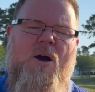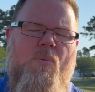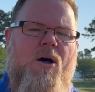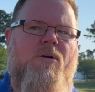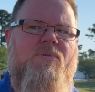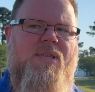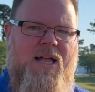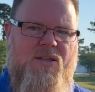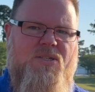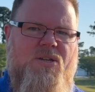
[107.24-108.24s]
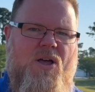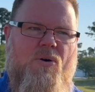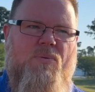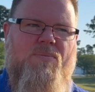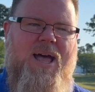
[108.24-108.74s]
Well, yellow
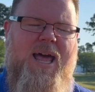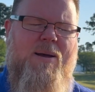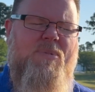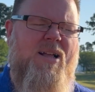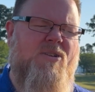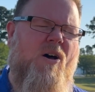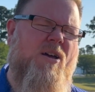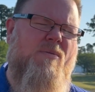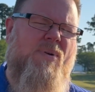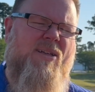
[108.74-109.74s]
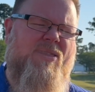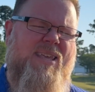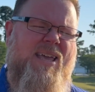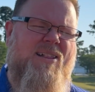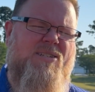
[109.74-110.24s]
snow. And I'm not talking about the
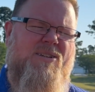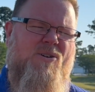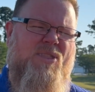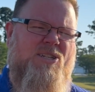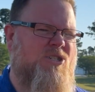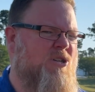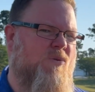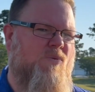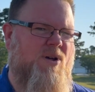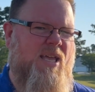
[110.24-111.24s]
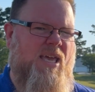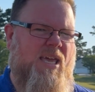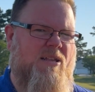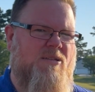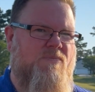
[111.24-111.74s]
yellow snow that you don't want to
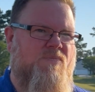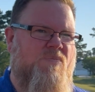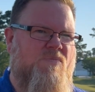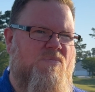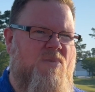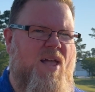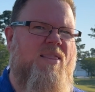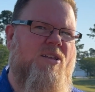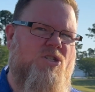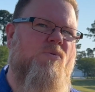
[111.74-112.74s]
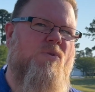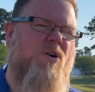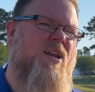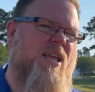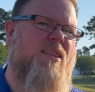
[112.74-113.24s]
eat. Not that you would
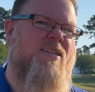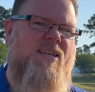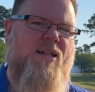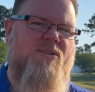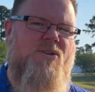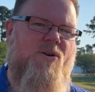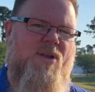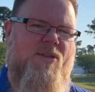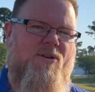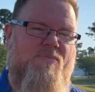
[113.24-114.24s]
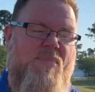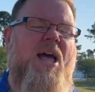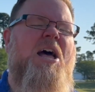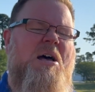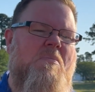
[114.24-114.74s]
want to eat this yellow snow either.
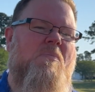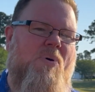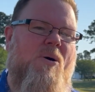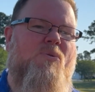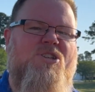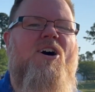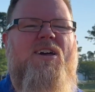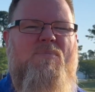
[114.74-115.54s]
But we're talking